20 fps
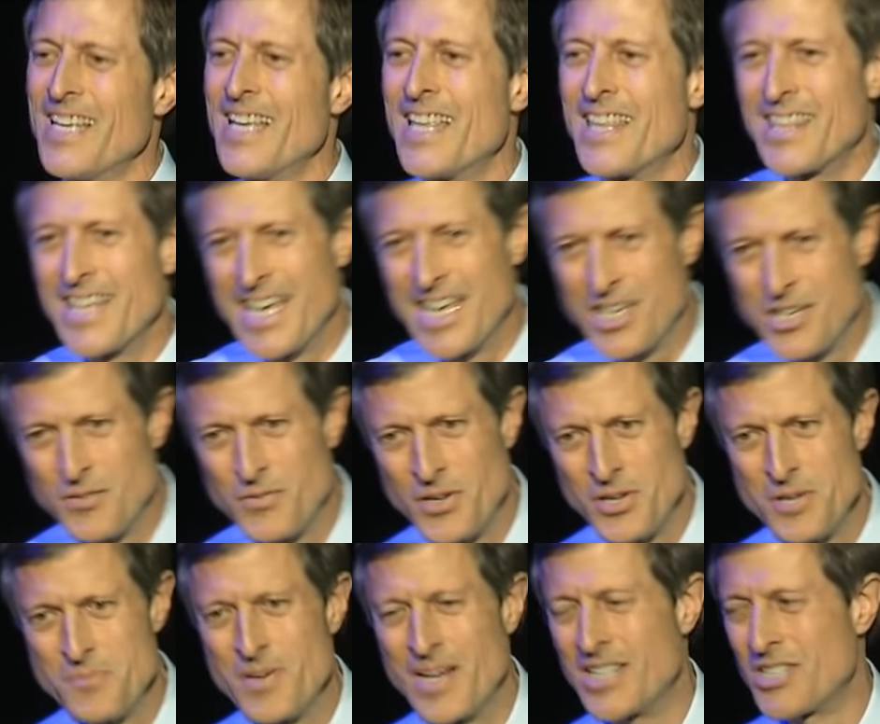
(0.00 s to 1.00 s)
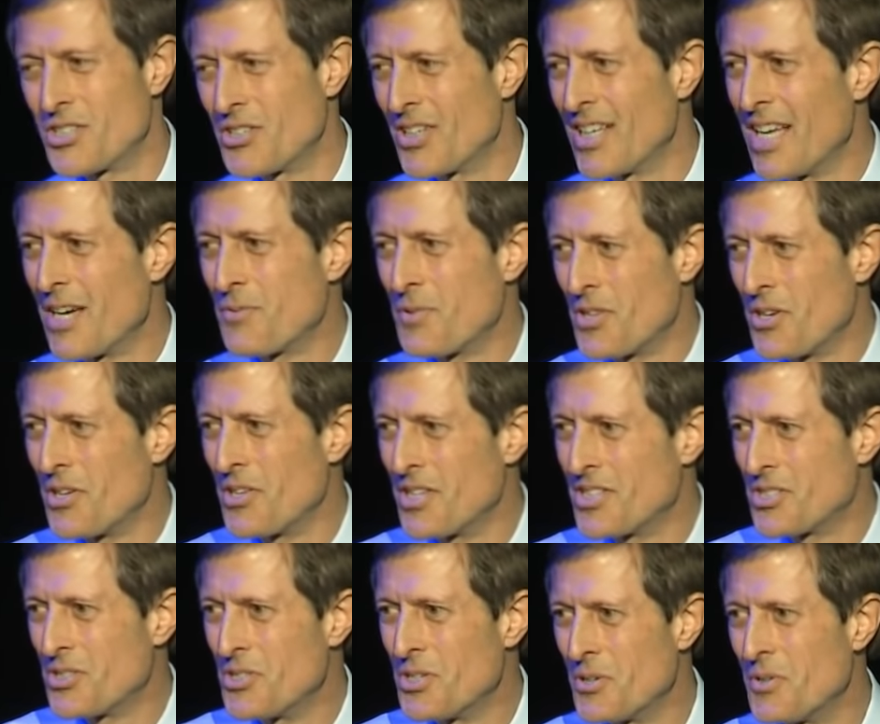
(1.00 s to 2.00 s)
you, thank you very much. Good luck with
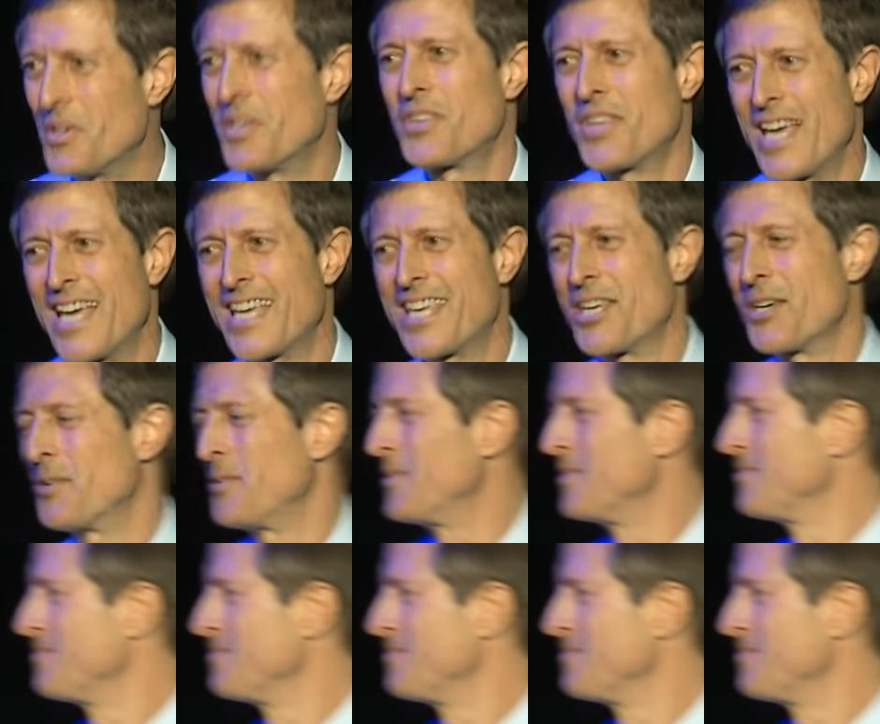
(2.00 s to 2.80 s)
all that you're doing. Thank you.